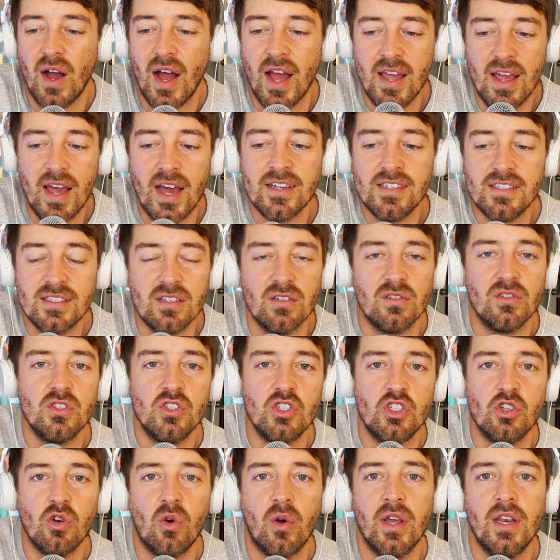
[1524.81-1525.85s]
I, I still
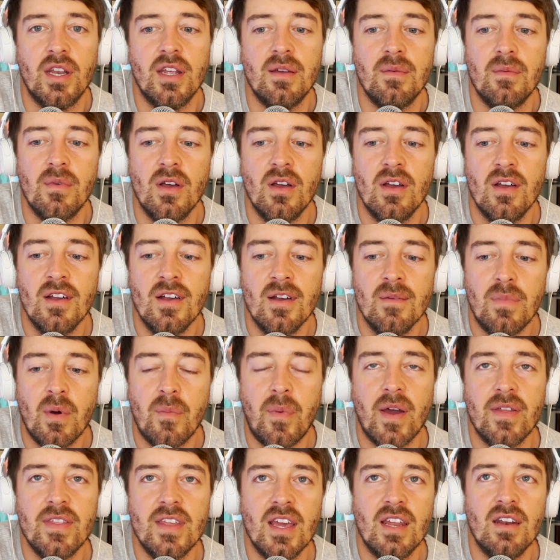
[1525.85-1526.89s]
enjoyed it, but
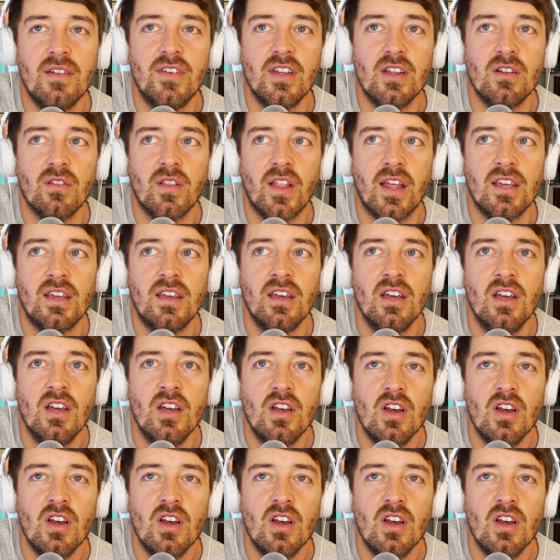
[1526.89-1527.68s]
by the end of it, you're like,